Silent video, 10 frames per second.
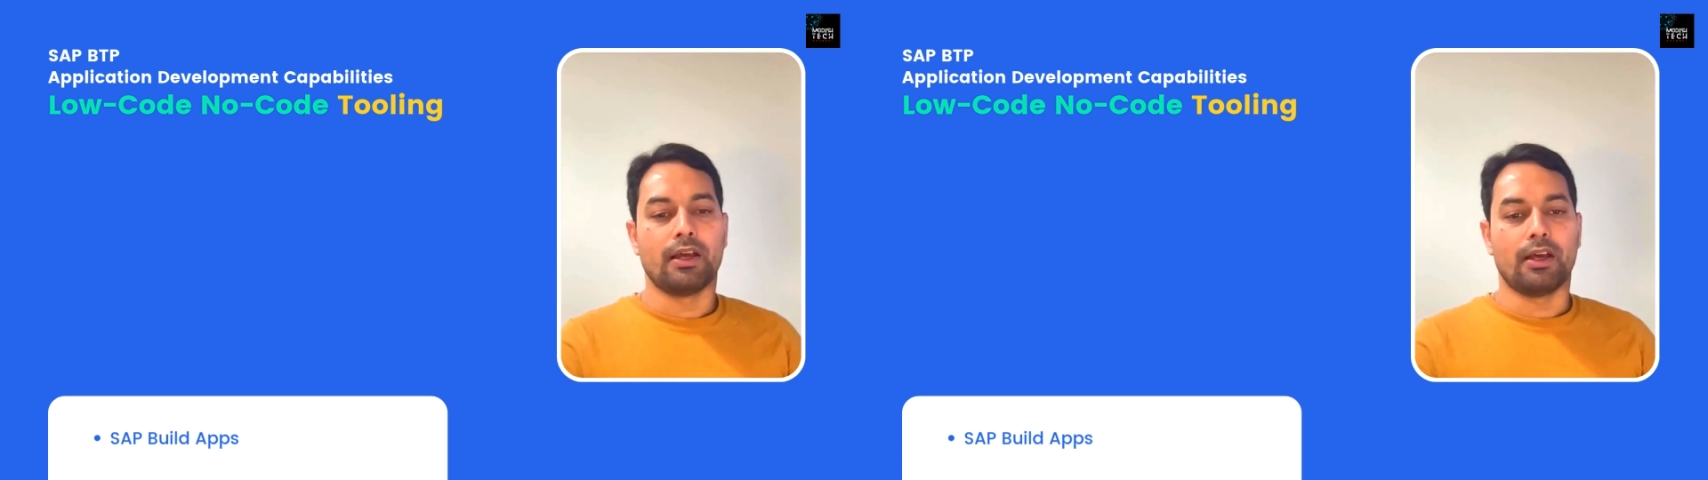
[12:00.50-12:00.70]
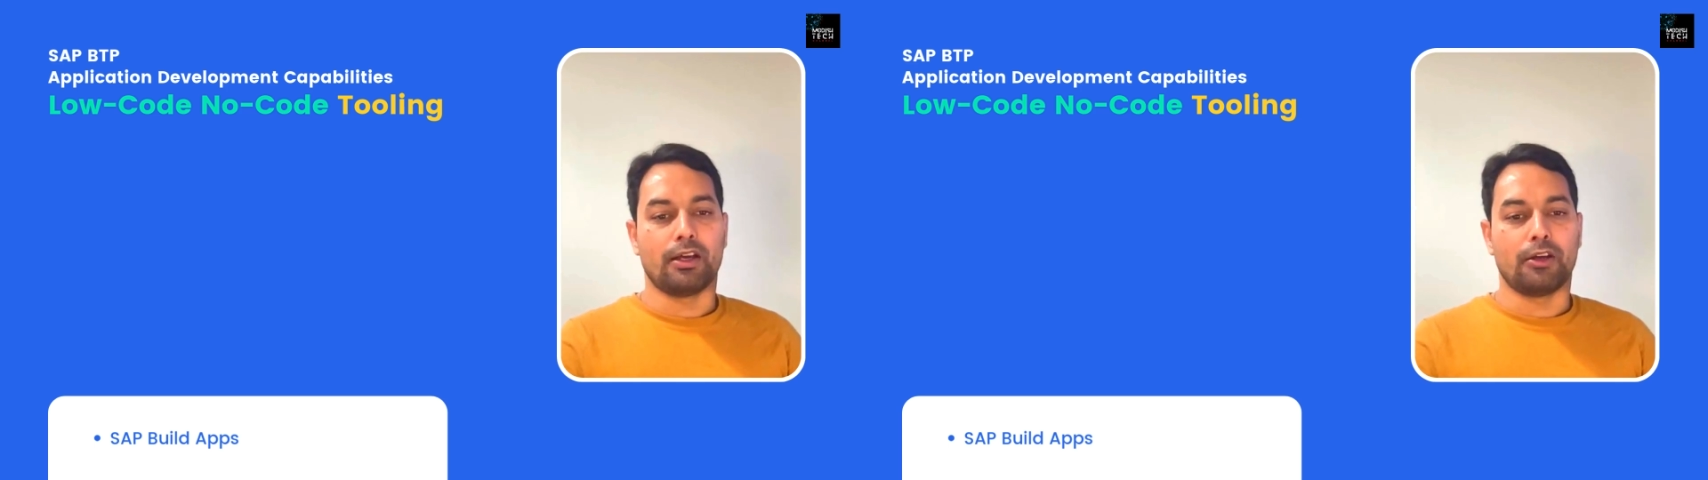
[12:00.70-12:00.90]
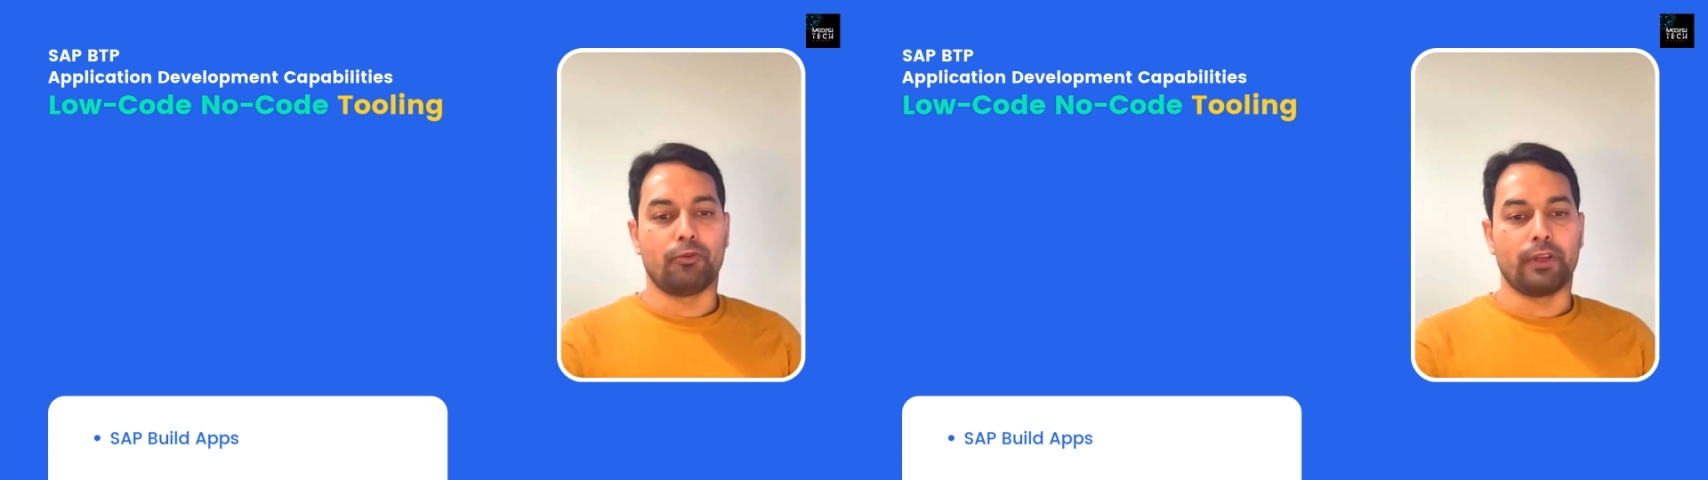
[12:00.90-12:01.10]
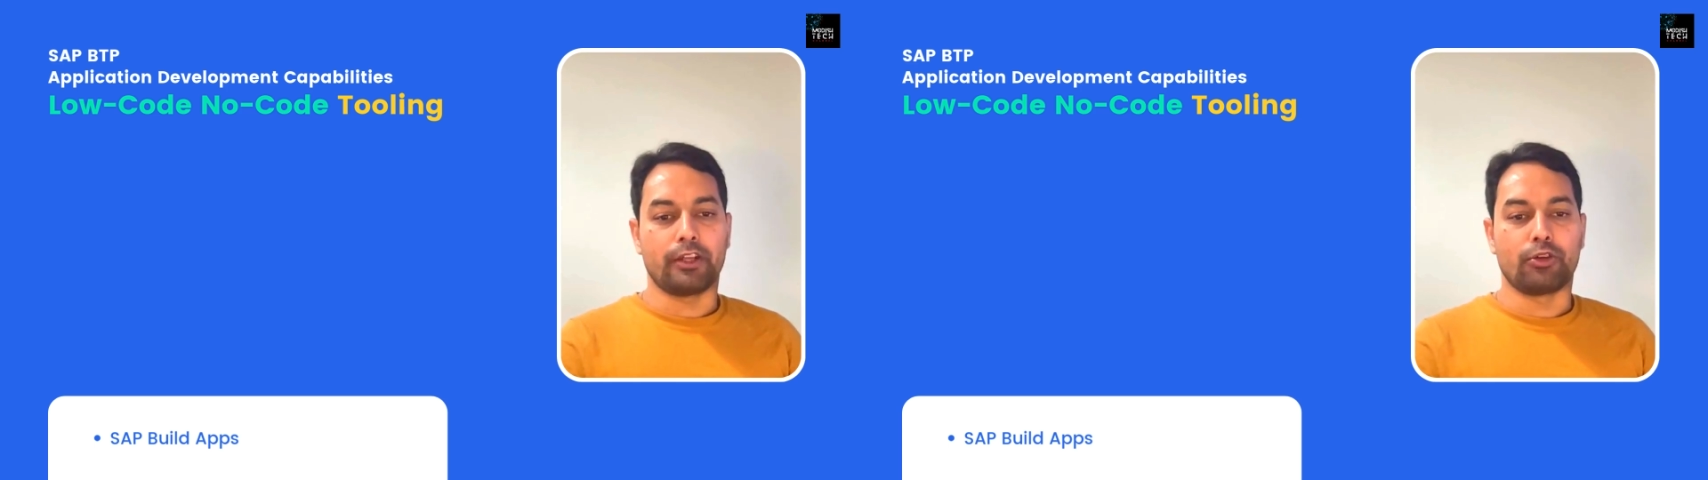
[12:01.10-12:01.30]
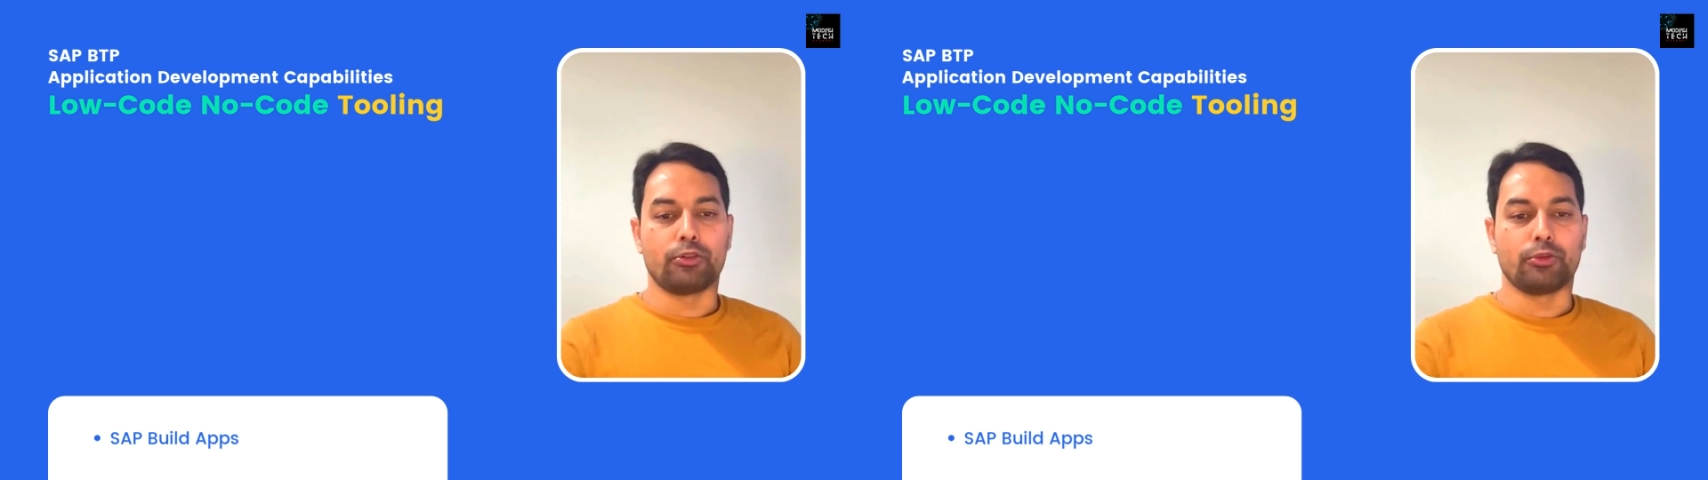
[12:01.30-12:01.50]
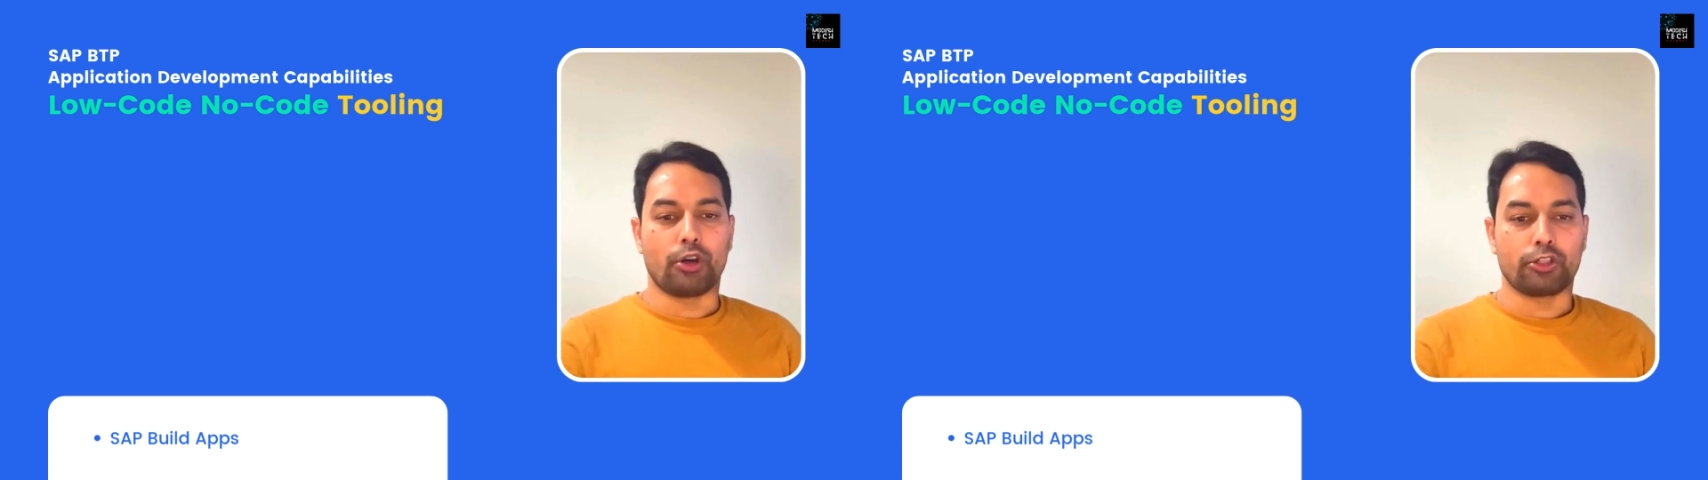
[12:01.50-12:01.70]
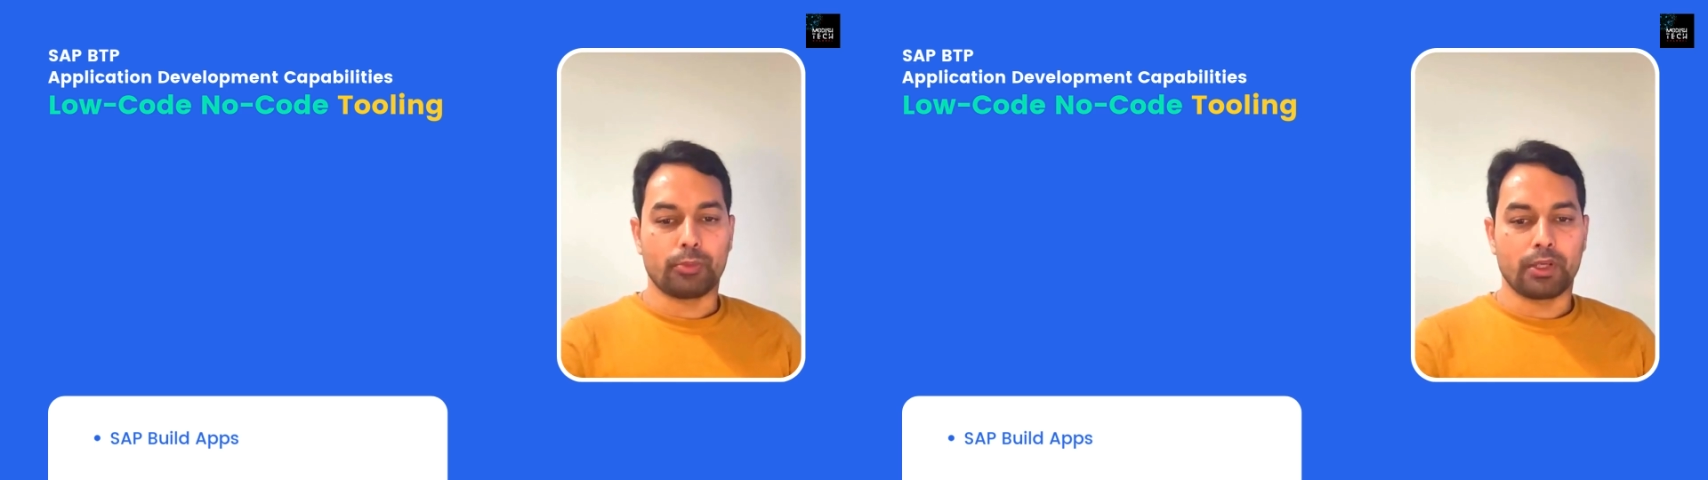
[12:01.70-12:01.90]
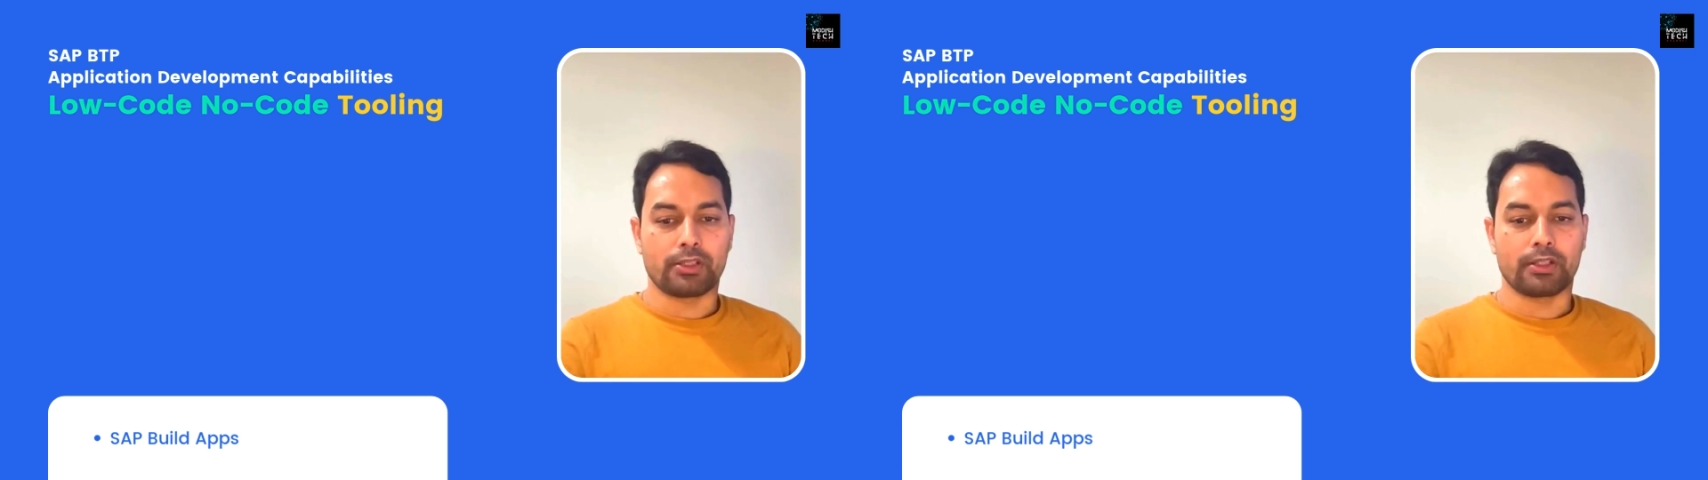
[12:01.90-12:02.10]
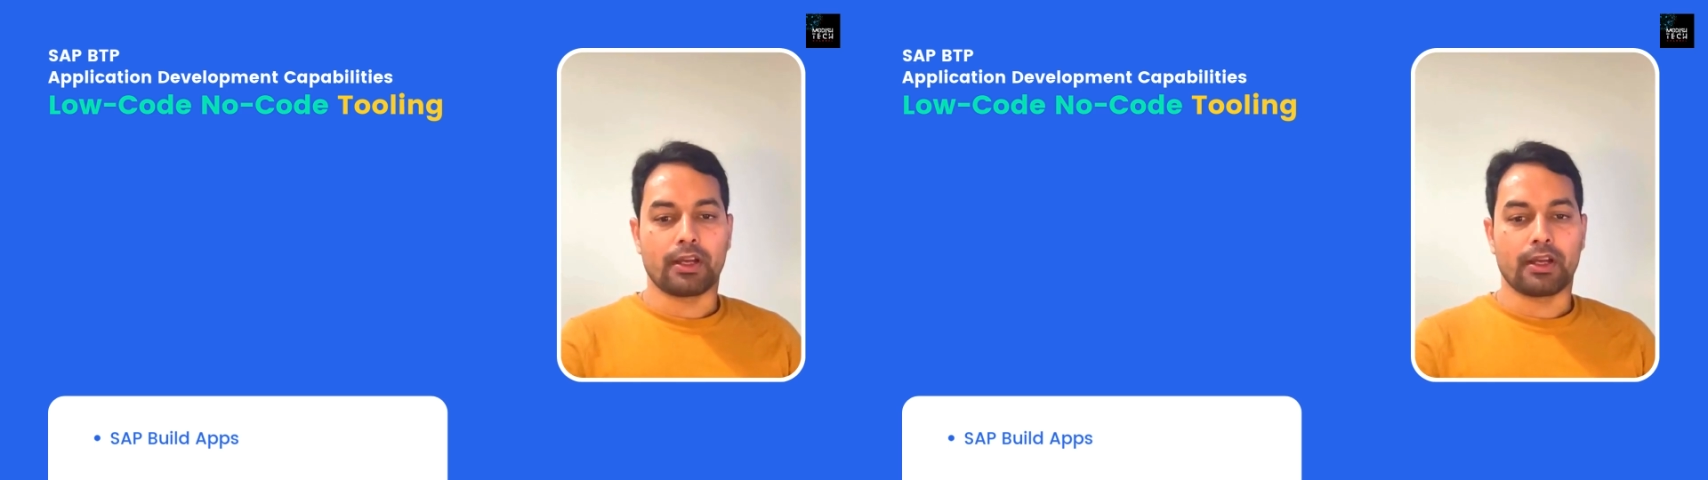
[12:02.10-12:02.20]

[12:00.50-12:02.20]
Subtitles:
When I go to automation,